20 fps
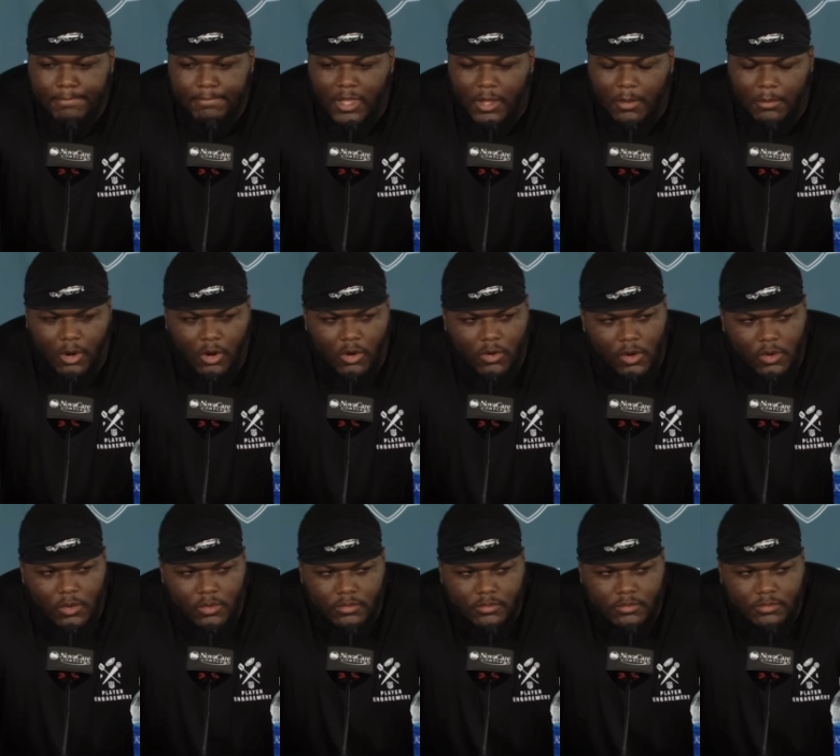
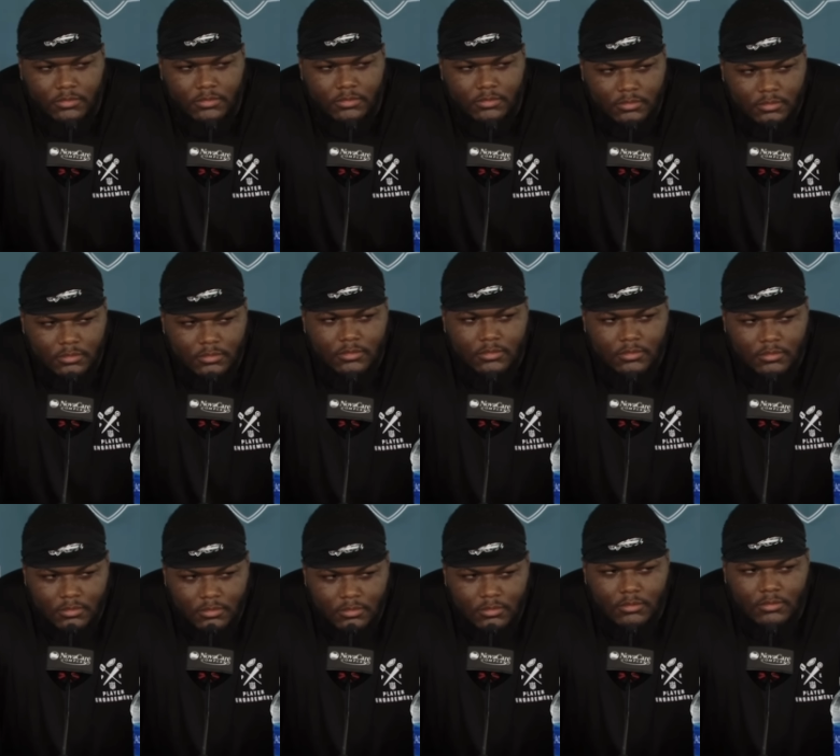Morrow.
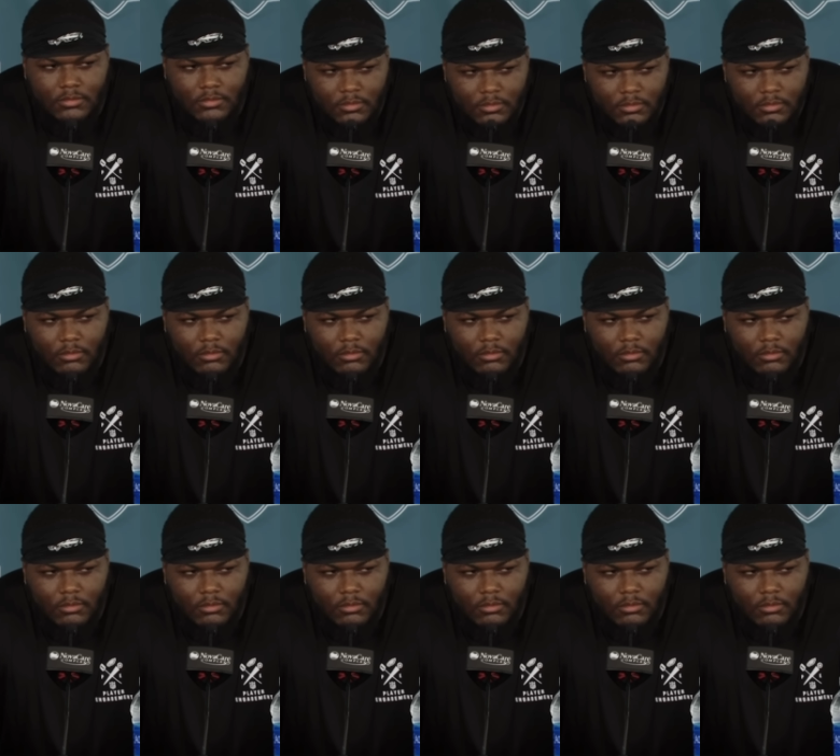Okay, why is that?